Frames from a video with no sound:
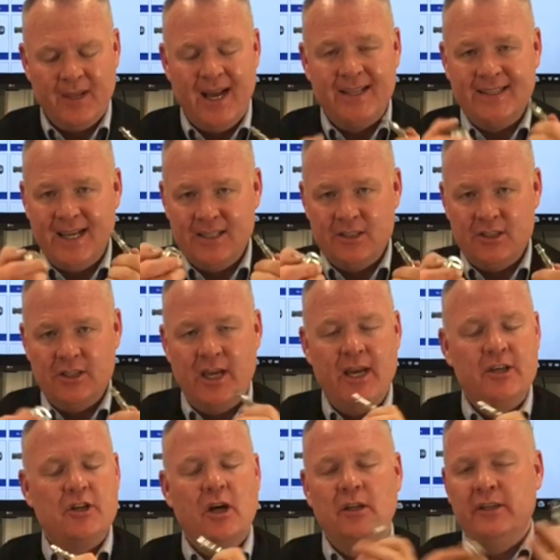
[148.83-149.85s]
At that
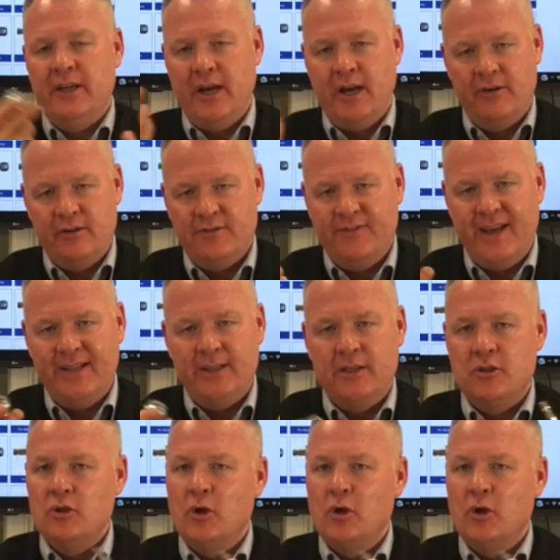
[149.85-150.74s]
stage all the air is vented,